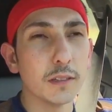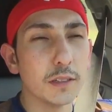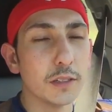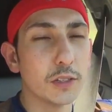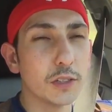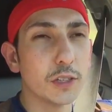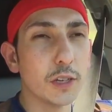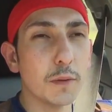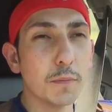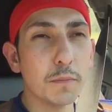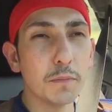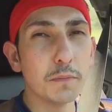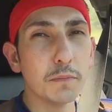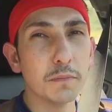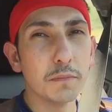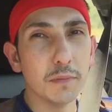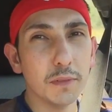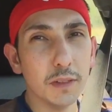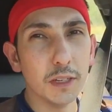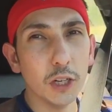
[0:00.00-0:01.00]

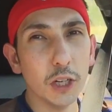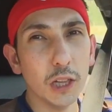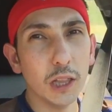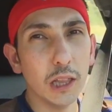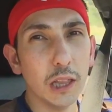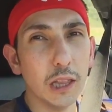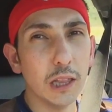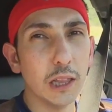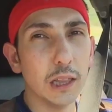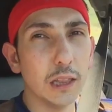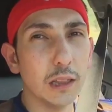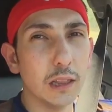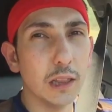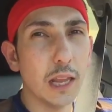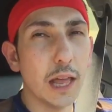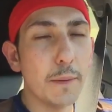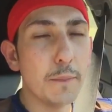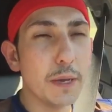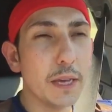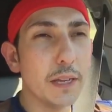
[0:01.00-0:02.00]
some
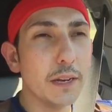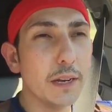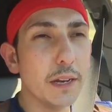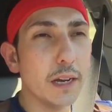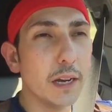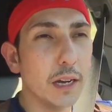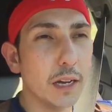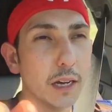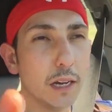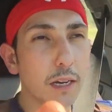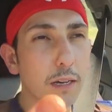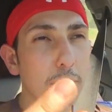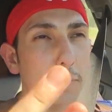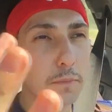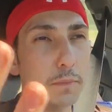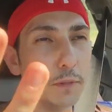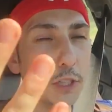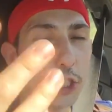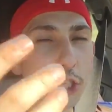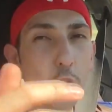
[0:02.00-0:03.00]
lemon
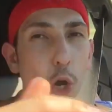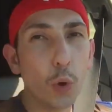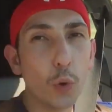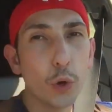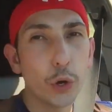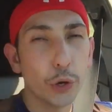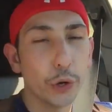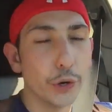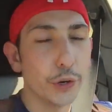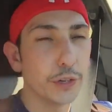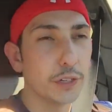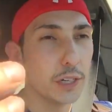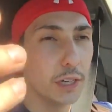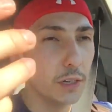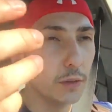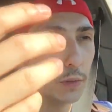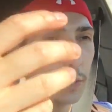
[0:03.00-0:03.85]
yogurt.